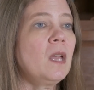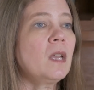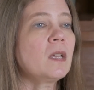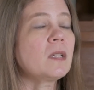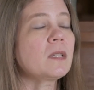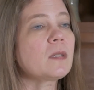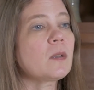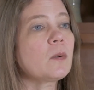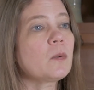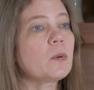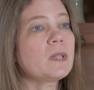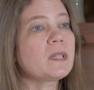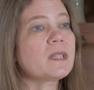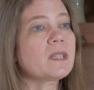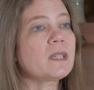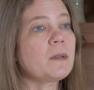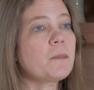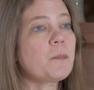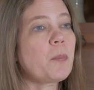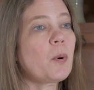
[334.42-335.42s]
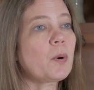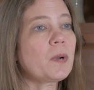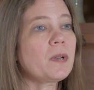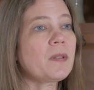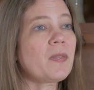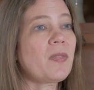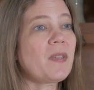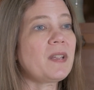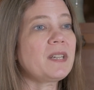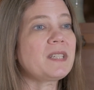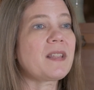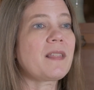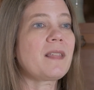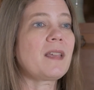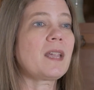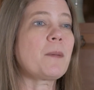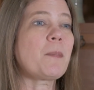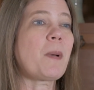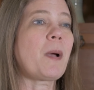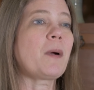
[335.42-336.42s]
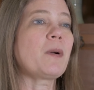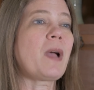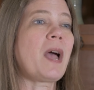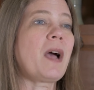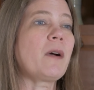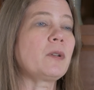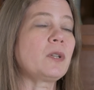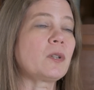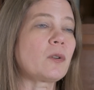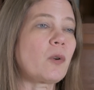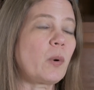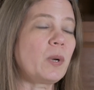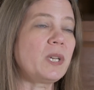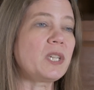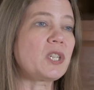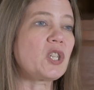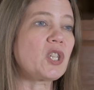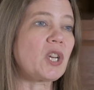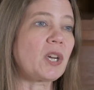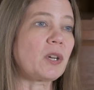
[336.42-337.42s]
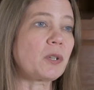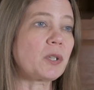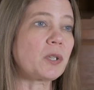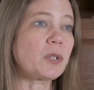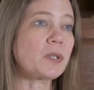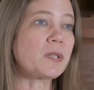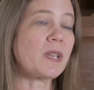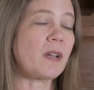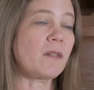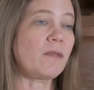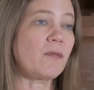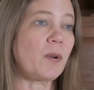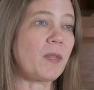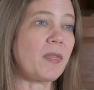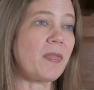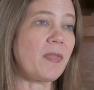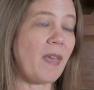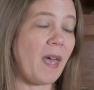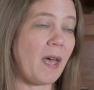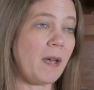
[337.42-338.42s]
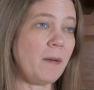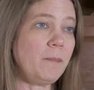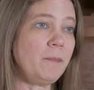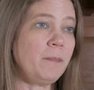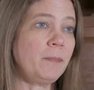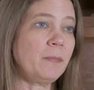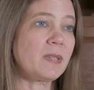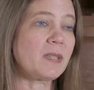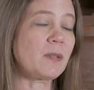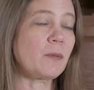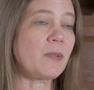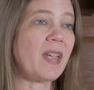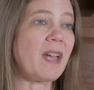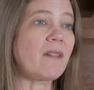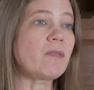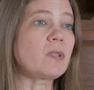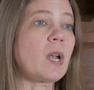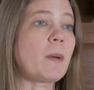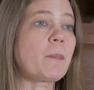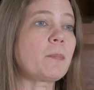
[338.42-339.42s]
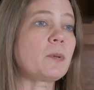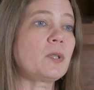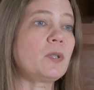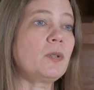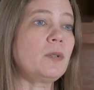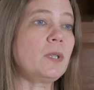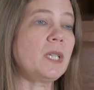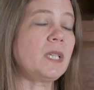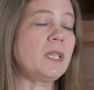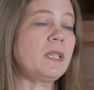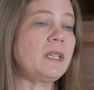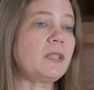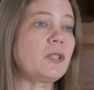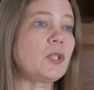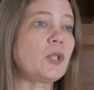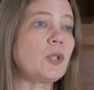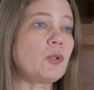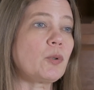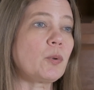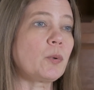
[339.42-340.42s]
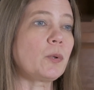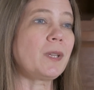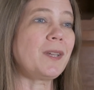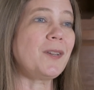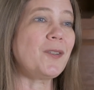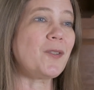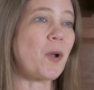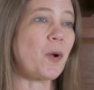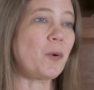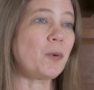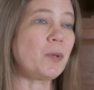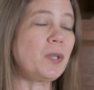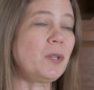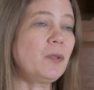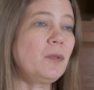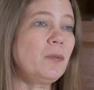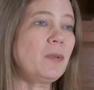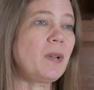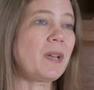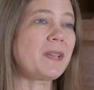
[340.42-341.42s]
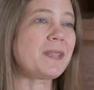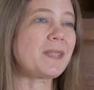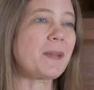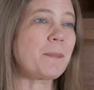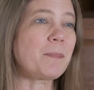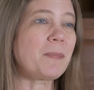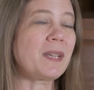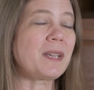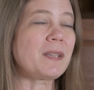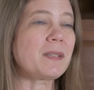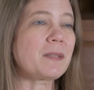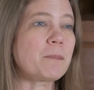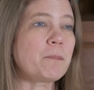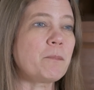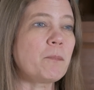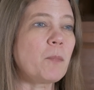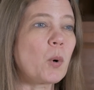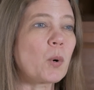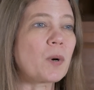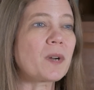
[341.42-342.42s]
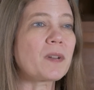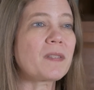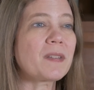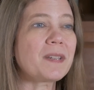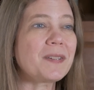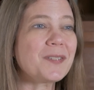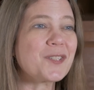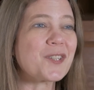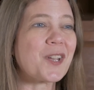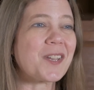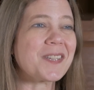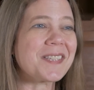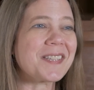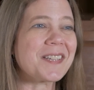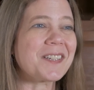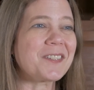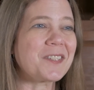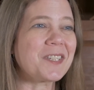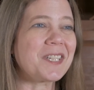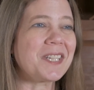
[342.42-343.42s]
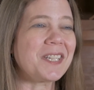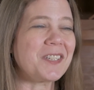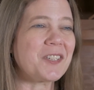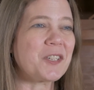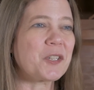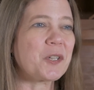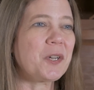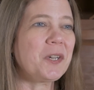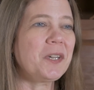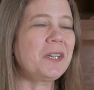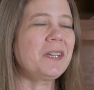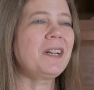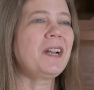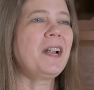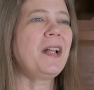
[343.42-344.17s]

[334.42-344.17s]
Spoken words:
So it's an important thing to think about how you're going to share yourself with them so they have an opportunity to truly know you as something more than just their teacher.